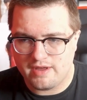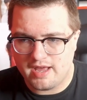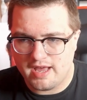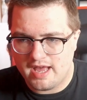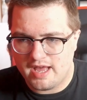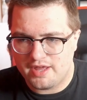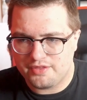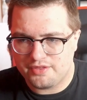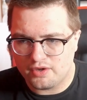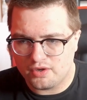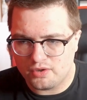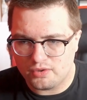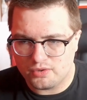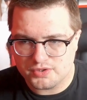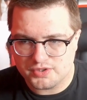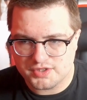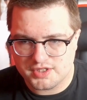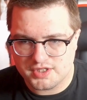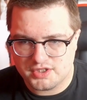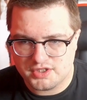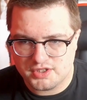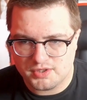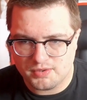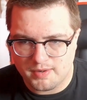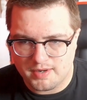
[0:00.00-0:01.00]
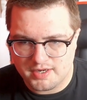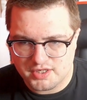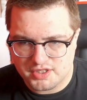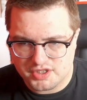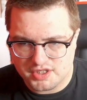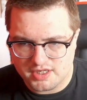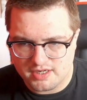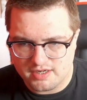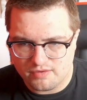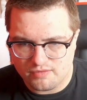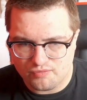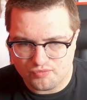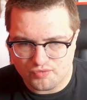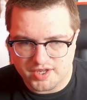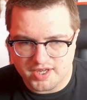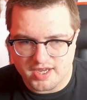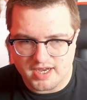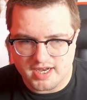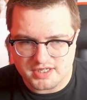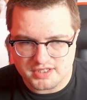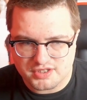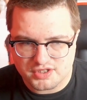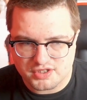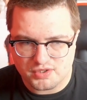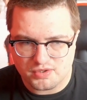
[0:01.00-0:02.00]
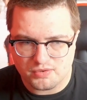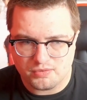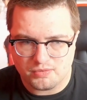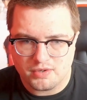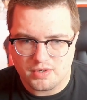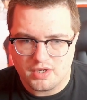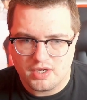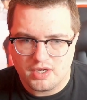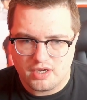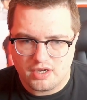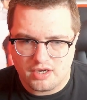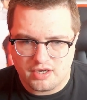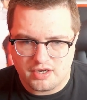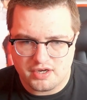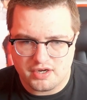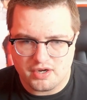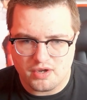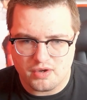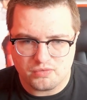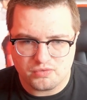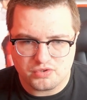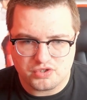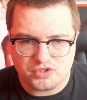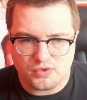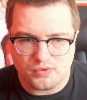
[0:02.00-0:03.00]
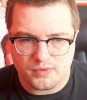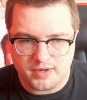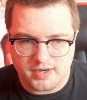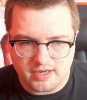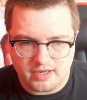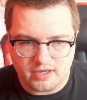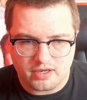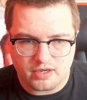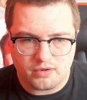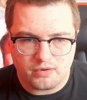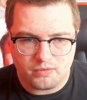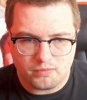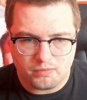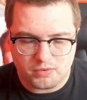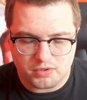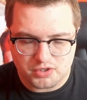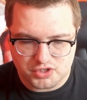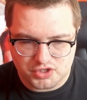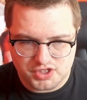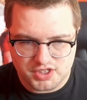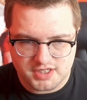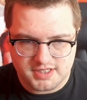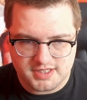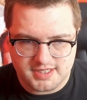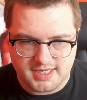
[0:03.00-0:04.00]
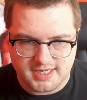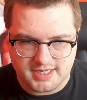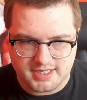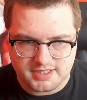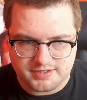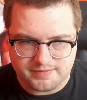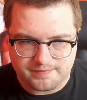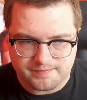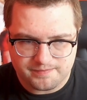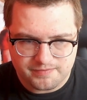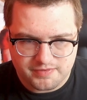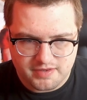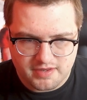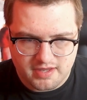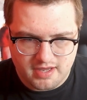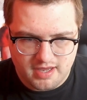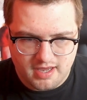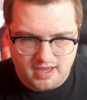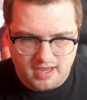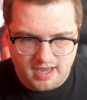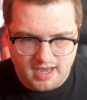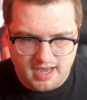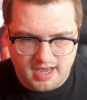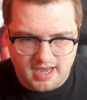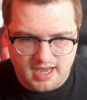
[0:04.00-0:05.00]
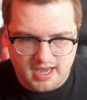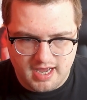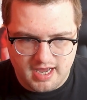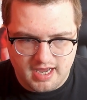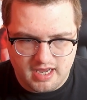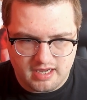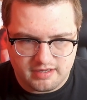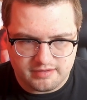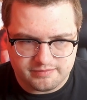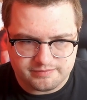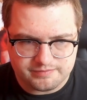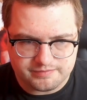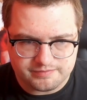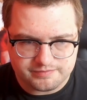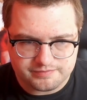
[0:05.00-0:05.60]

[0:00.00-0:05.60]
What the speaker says: the whole situation in regards to, you know, doing what she did. I